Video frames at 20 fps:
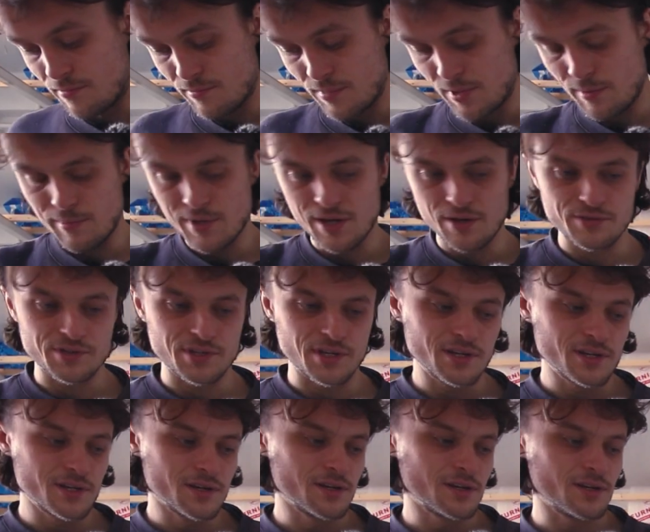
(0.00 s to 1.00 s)
be
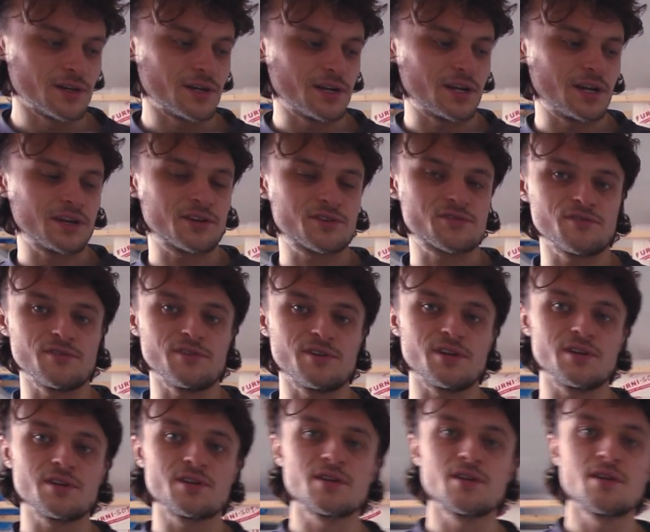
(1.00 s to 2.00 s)
melted and extruded.